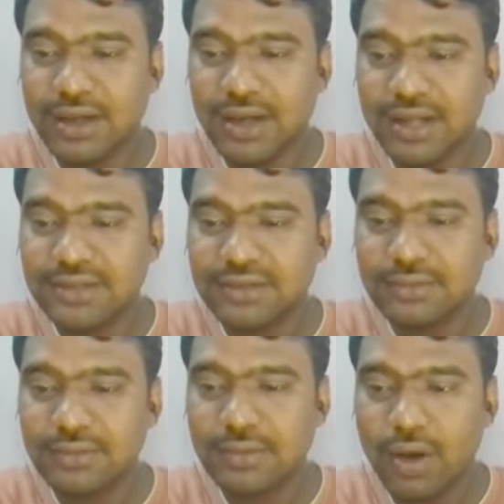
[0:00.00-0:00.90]
a
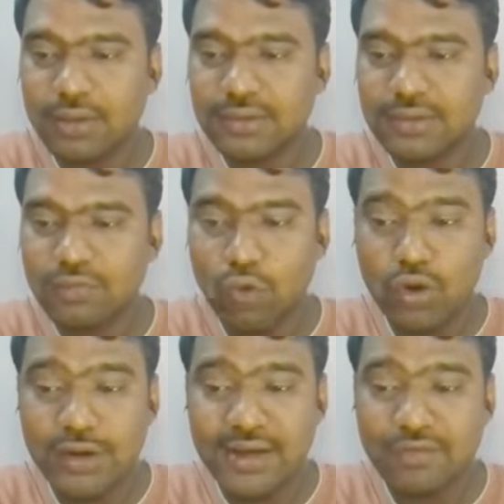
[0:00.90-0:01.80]

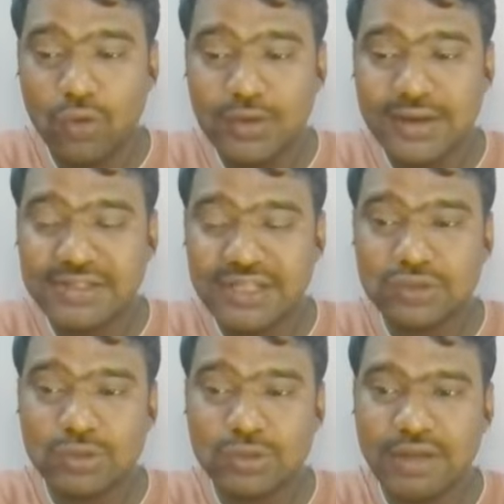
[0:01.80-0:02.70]
owner, founder,
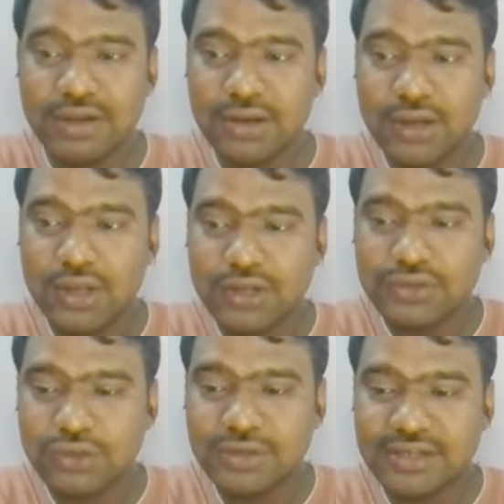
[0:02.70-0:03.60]
C-suite level.
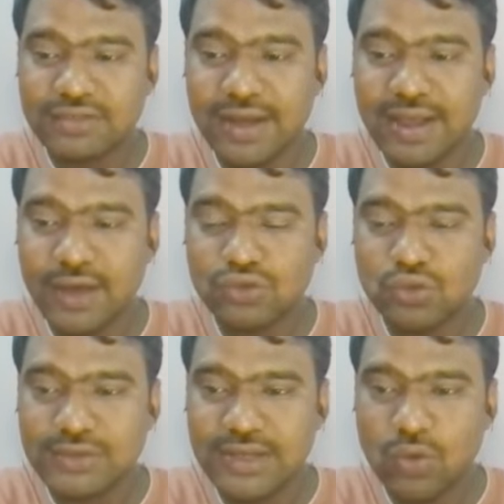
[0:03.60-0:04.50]
So that's why I have
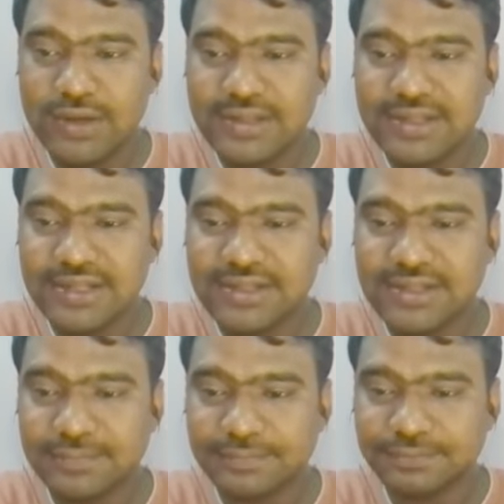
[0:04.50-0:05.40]
chosen only
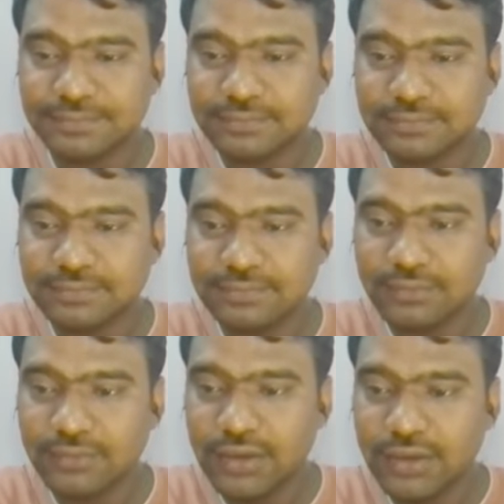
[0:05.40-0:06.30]
these.
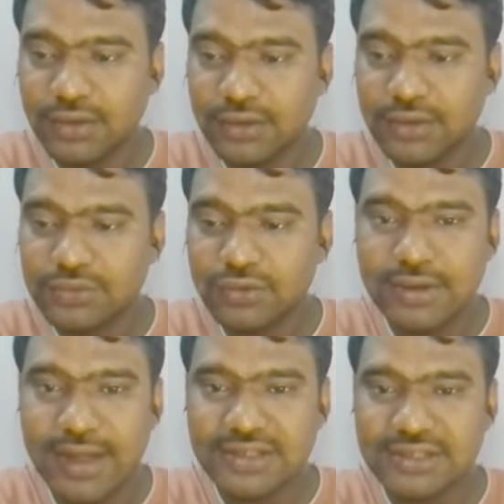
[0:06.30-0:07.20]
So
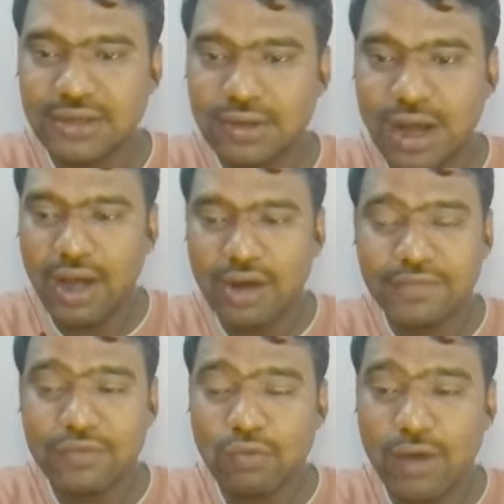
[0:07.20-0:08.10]
next, or
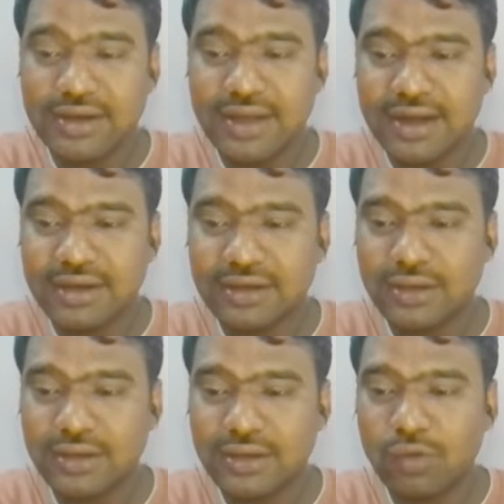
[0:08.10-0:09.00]
if you want direct
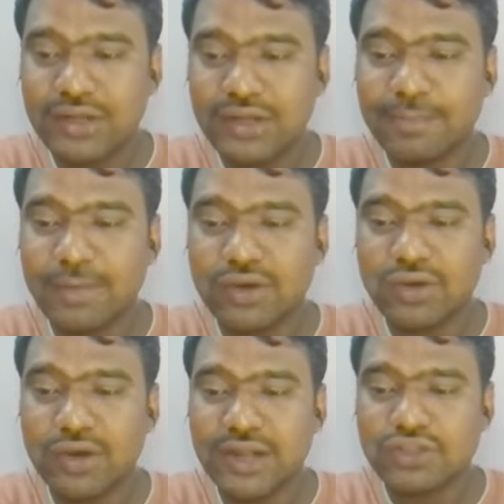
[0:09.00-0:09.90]
only the
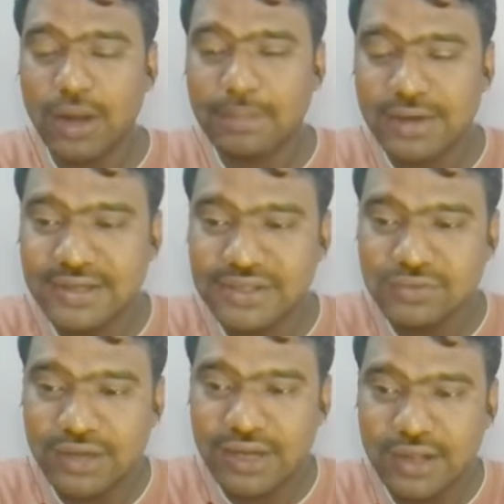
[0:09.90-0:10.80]
particular job titles,
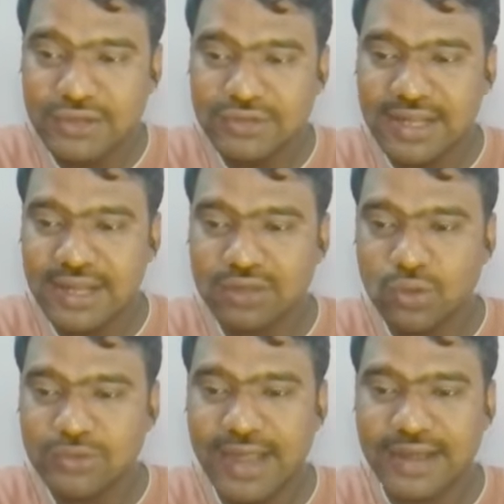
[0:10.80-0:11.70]
we can also select
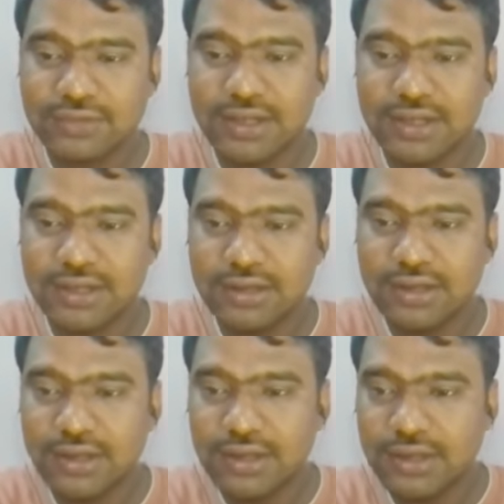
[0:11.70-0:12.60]
those actually.
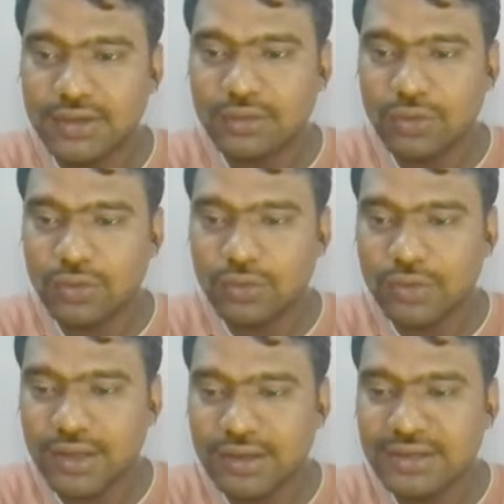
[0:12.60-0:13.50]

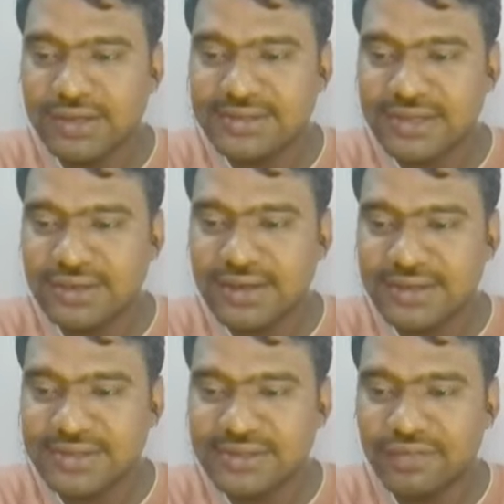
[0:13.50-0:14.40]
So doesn't
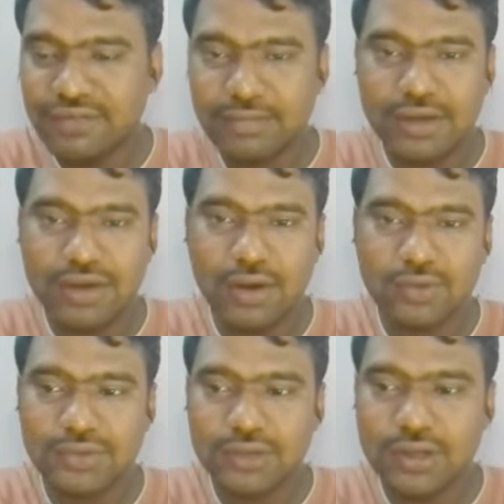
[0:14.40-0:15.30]
necessary for me
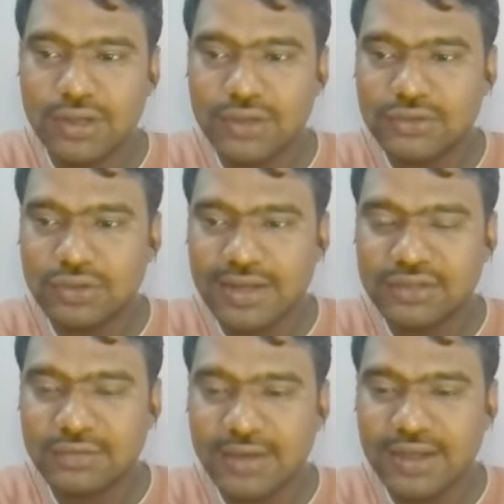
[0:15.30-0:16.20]
now. So
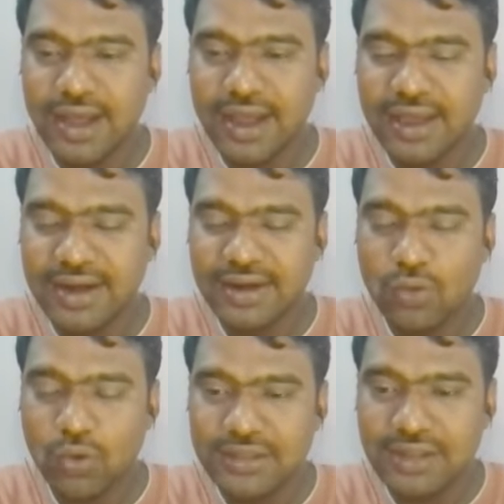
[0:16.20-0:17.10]
that's why I added
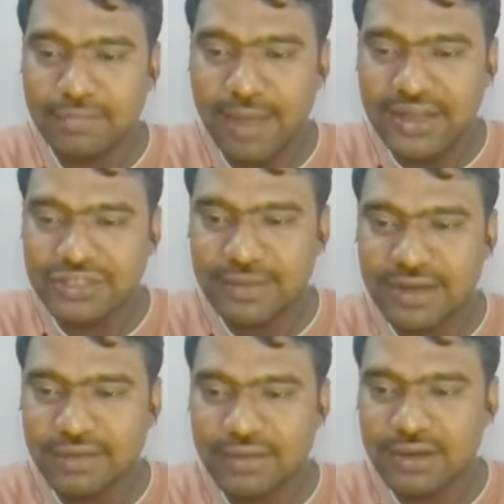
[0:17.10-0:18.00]
only the
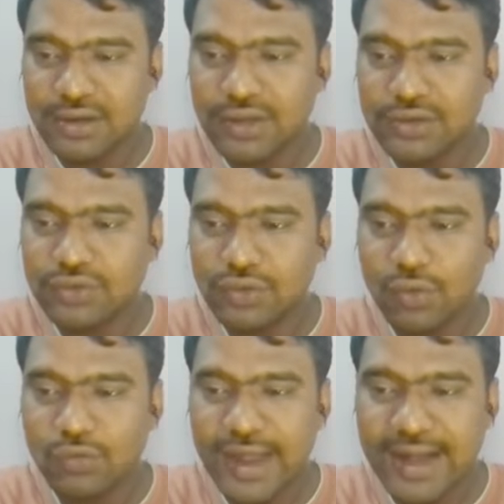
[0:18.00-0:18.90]
management level. So
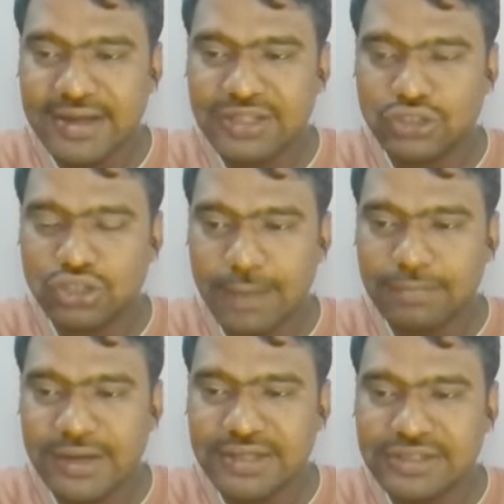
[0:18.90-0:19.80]
now we added the job
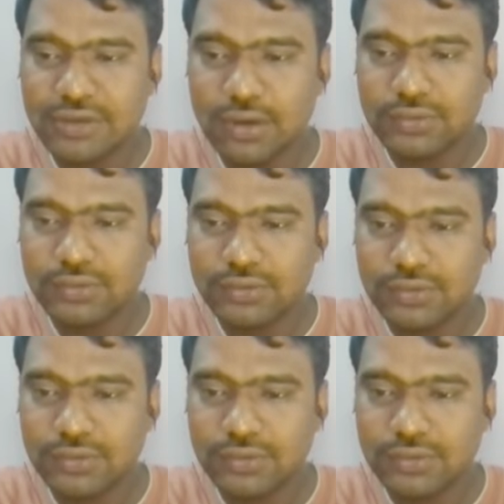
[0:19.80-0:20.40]
titles now.